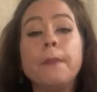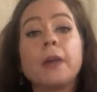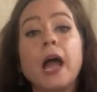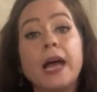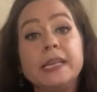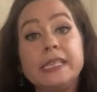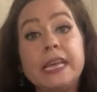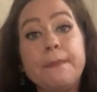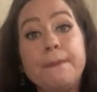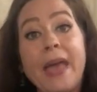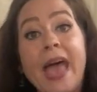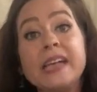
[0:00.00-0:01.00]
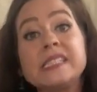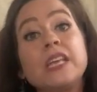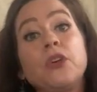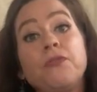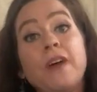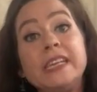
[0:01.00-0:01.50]
content bags
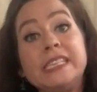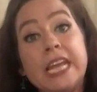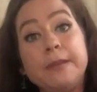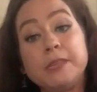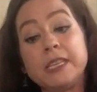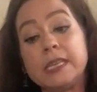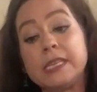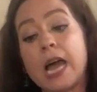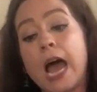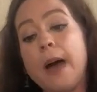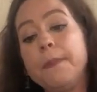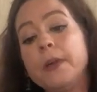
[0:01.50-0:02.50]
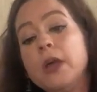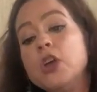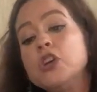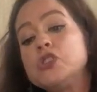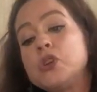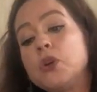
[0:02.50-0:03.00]
that you'll find taped to the top.
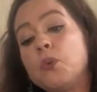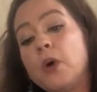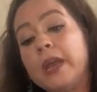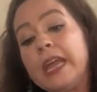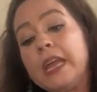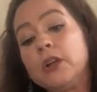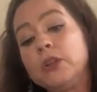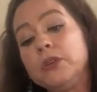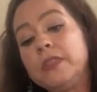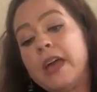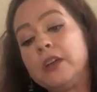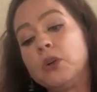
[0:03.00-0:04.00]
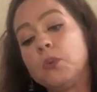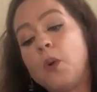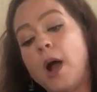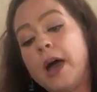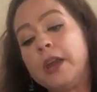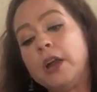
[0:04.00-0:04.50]
So you'll want to include that in your
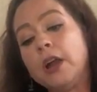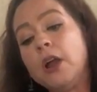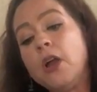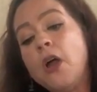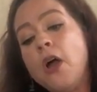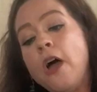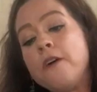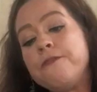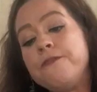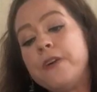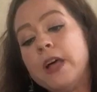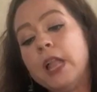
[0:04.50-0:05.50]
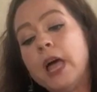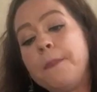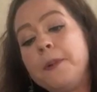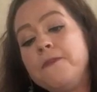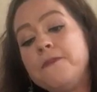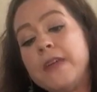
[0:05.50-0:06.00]
water. Fill
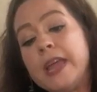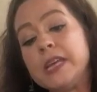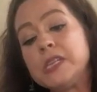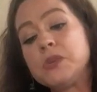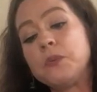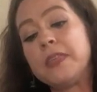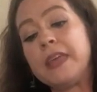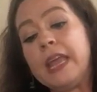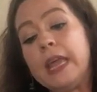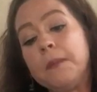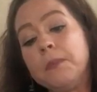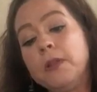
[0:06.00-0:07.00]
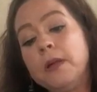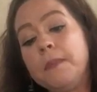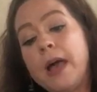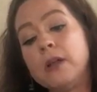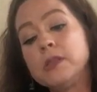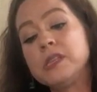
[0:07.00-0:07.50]
up a vase with ample
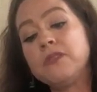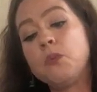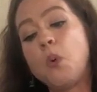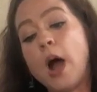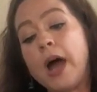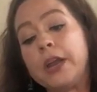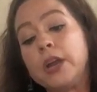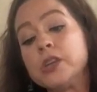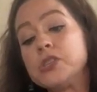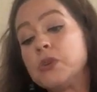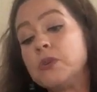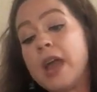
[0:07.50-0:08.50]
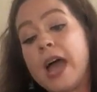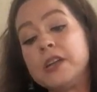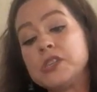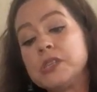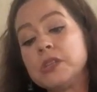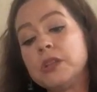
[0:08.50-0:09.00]
amounts of water, so
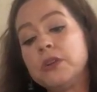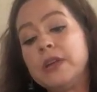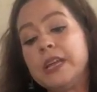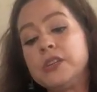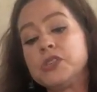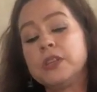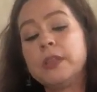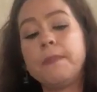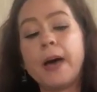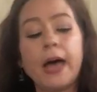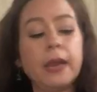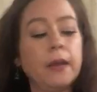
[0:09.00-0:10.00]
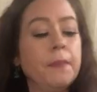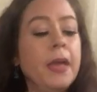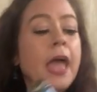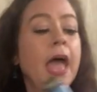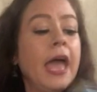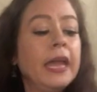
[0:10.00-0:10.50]
not just a little inch on the bottom,
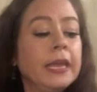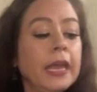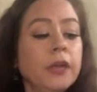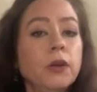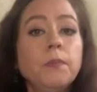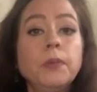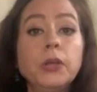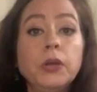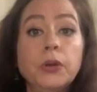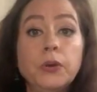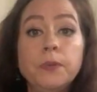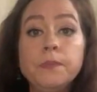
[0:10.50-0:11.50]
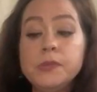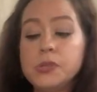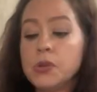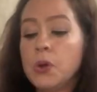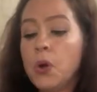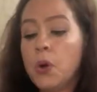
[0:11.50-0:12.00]
and get your
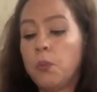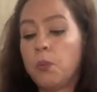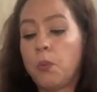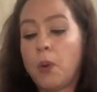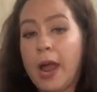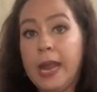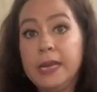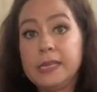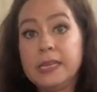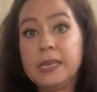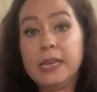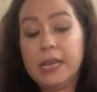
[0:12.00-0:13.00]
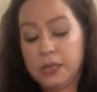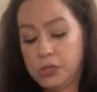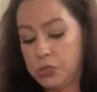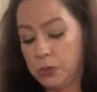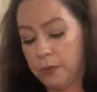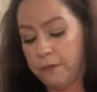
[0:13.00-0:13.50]
blooms right
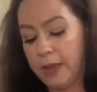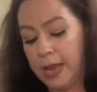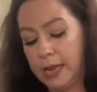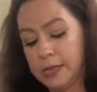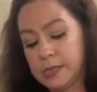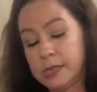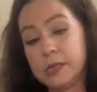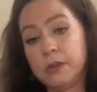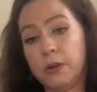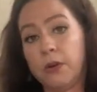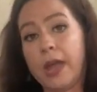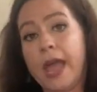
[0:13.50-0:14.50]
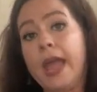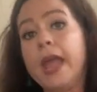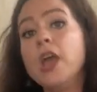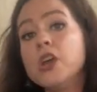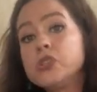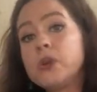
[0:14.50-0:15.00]
into a vase,
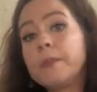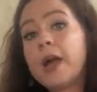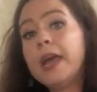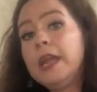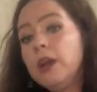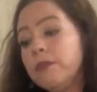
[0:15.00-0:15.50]
okay? So I'm cutting